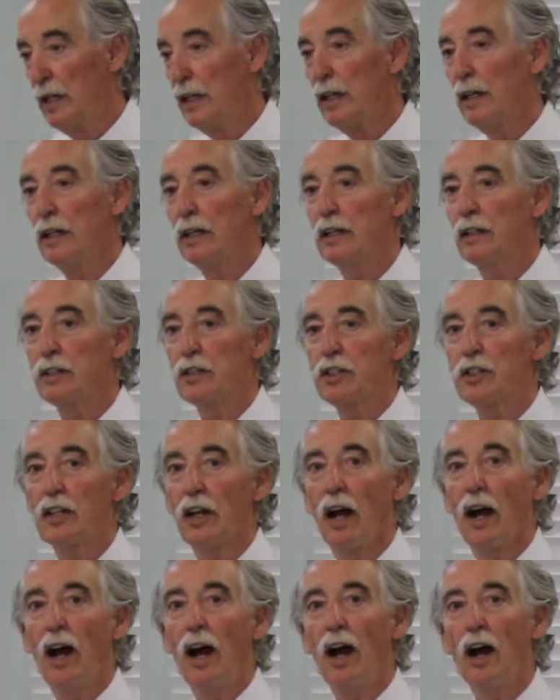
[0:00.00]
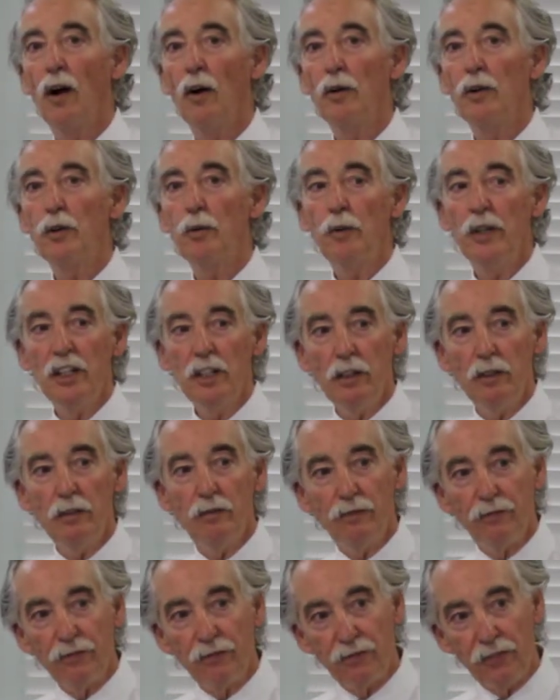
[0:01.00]
is how do we
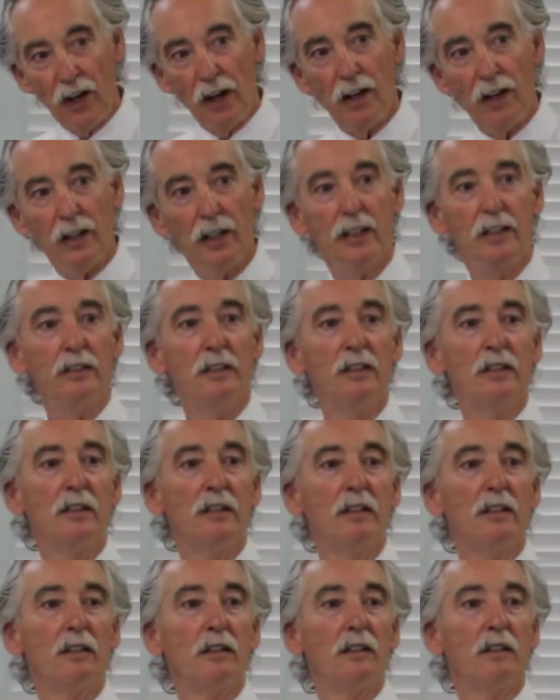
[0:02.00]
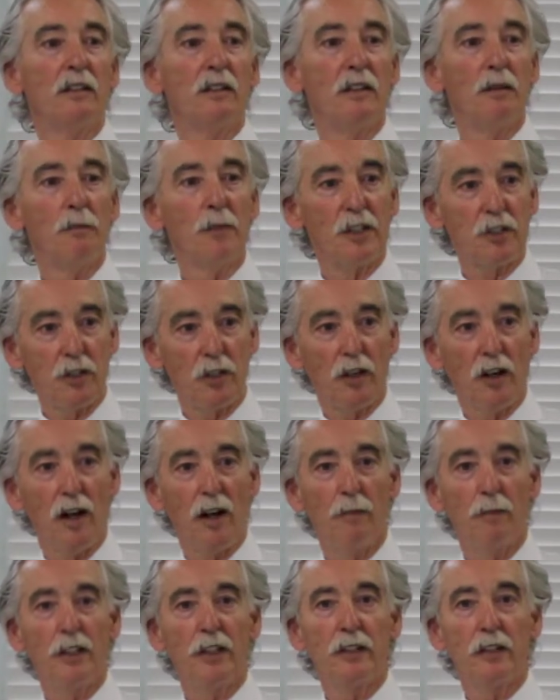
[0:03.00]
find the
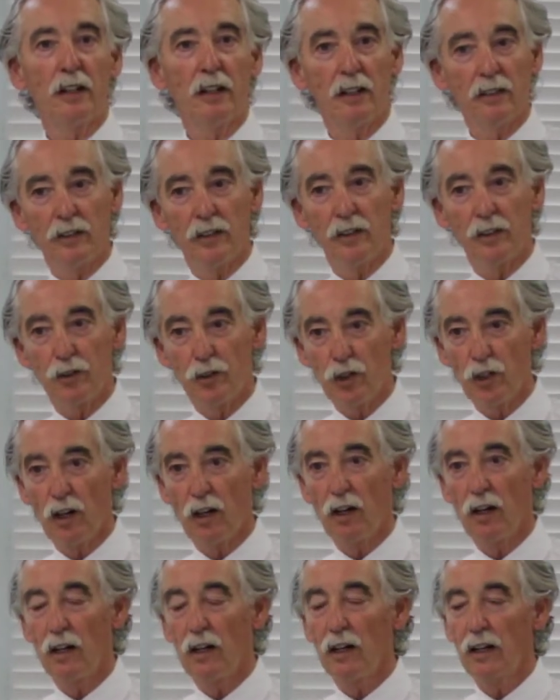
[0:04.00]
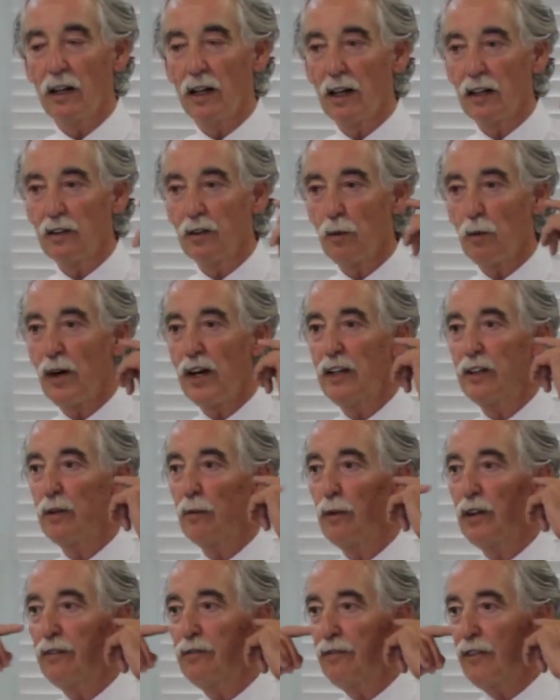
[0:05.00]
misalignment on the jaw. And the way that
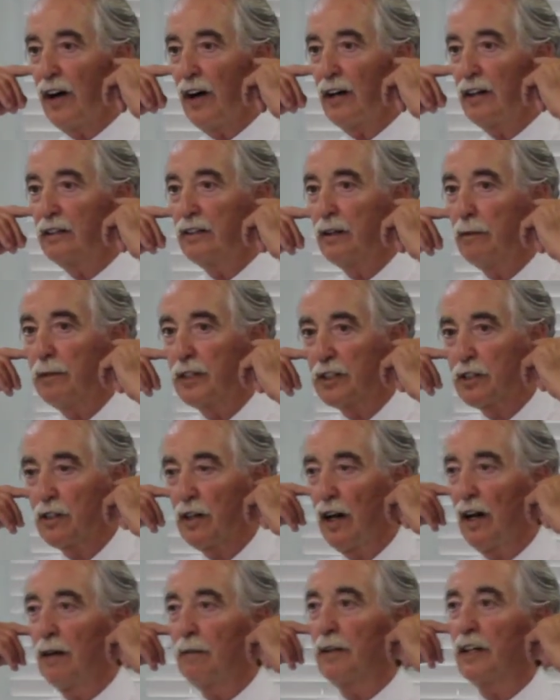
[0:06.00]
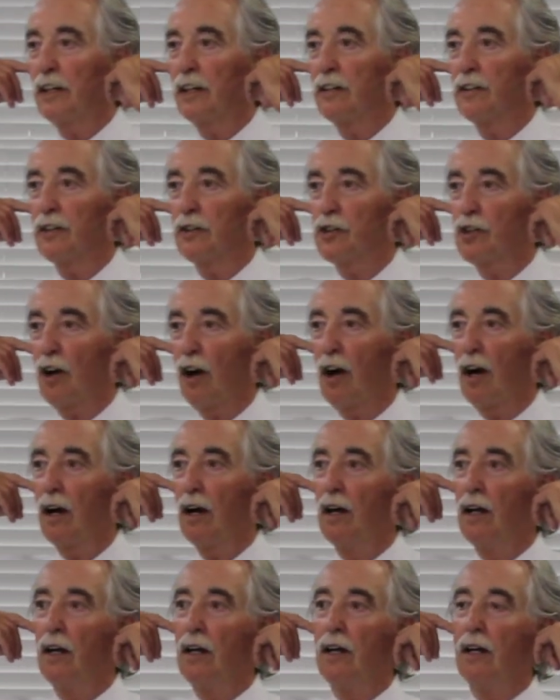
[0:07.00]
we find the misalignment on the
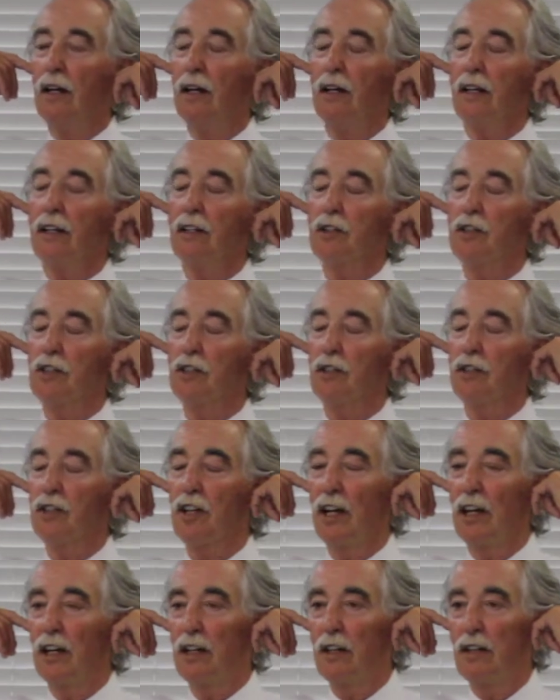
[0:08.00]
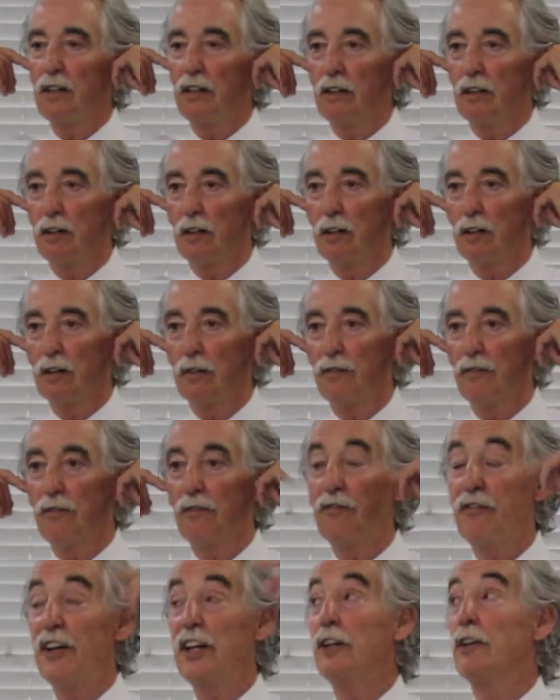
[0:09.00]
jaw is to take your
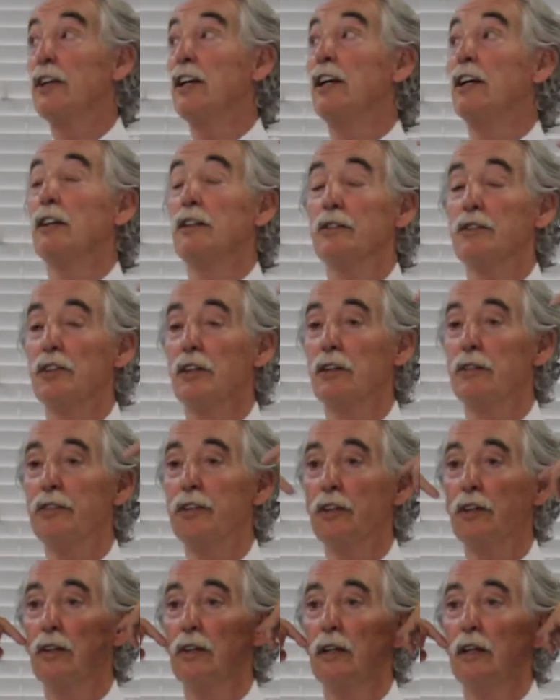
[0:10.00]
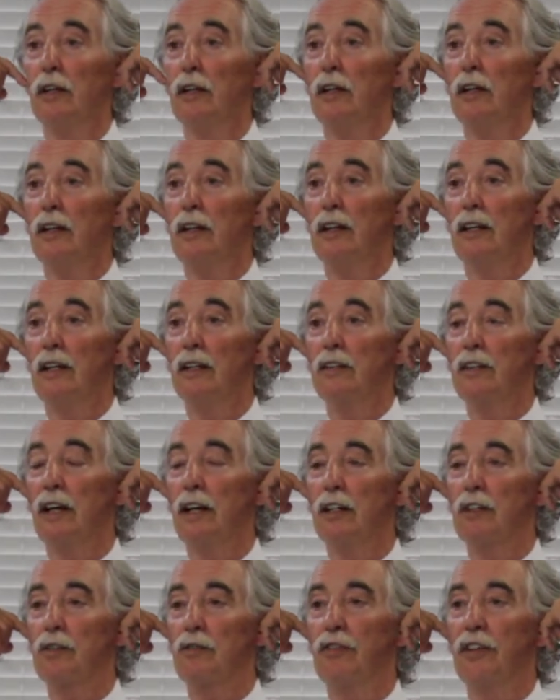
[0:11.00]
fingernails of your
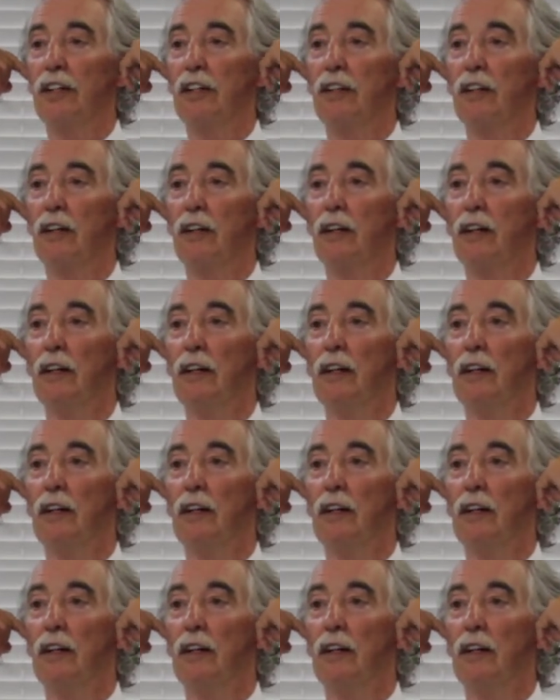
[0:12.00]
index finger,